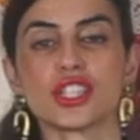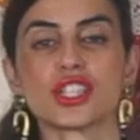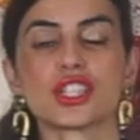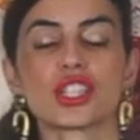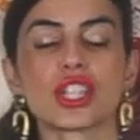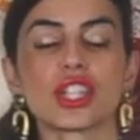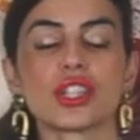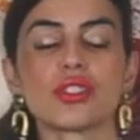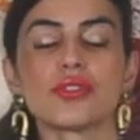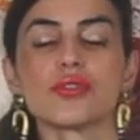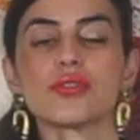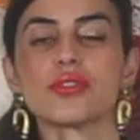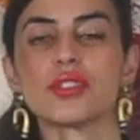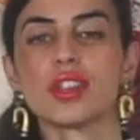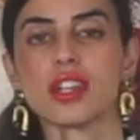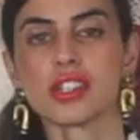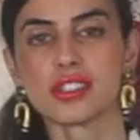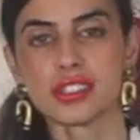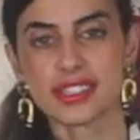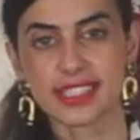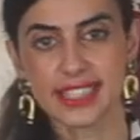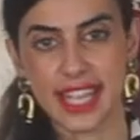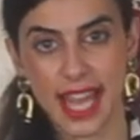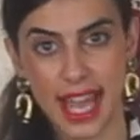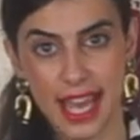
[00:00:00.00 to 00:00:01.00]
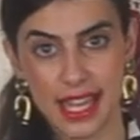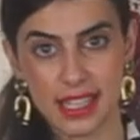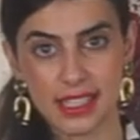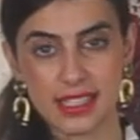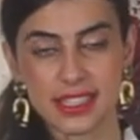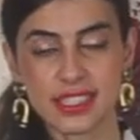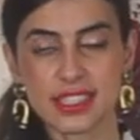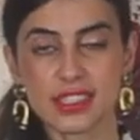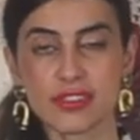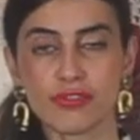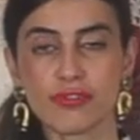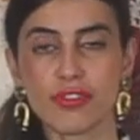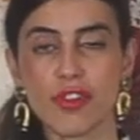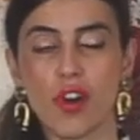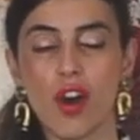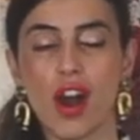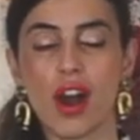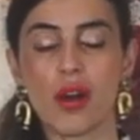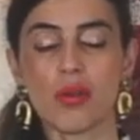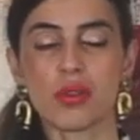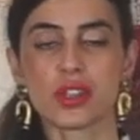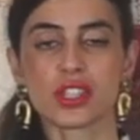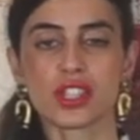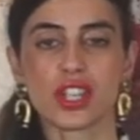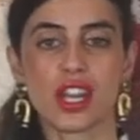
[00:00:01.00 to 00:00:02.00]
to dance for
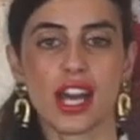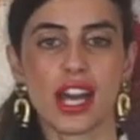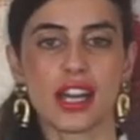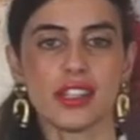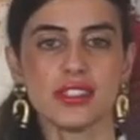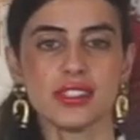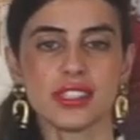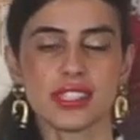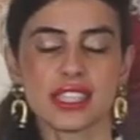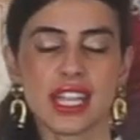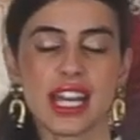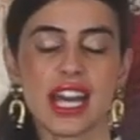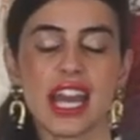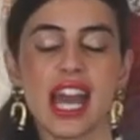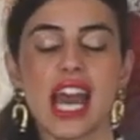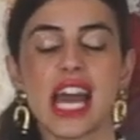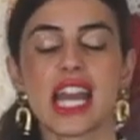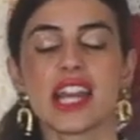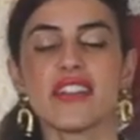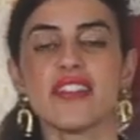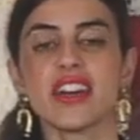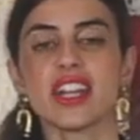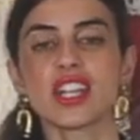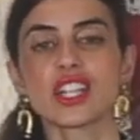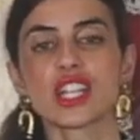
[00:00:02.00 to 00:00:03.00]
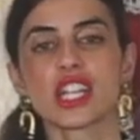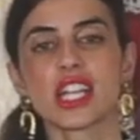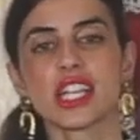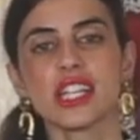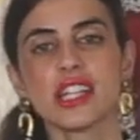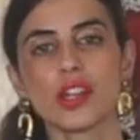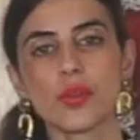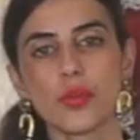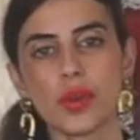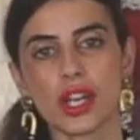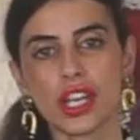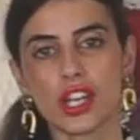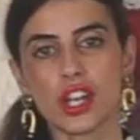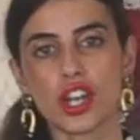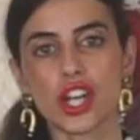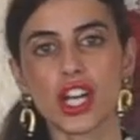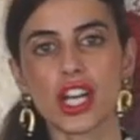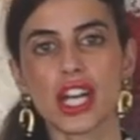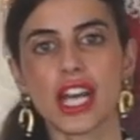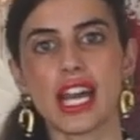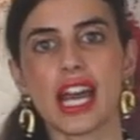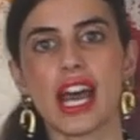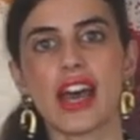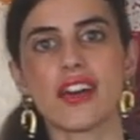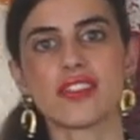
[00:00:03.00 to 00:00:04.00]
hours on end, and eventually the winner
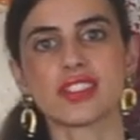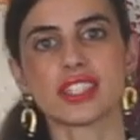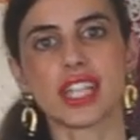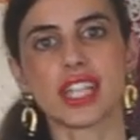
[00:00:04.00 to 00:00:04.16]
can have